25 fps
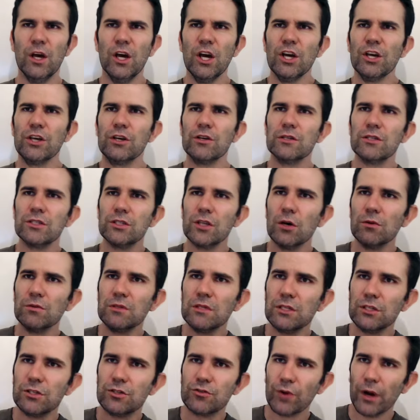You're so
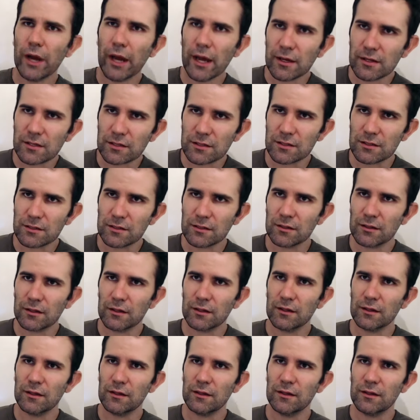stressed.
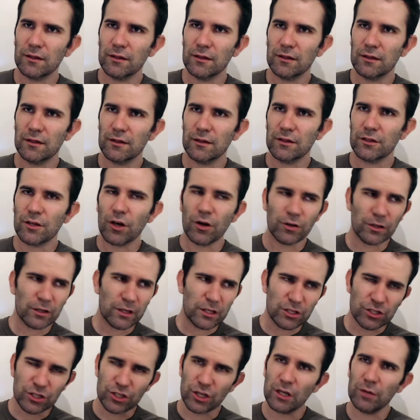Go to
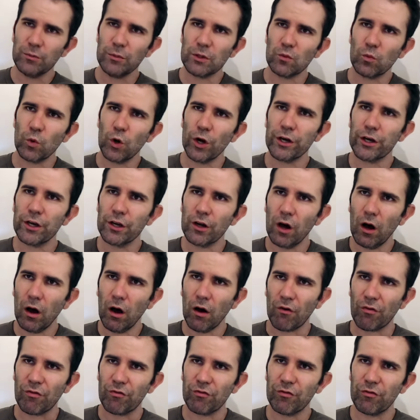the gym and work it
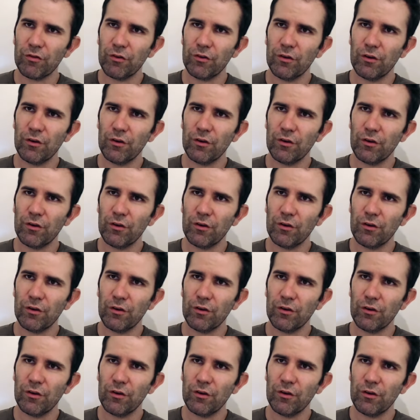off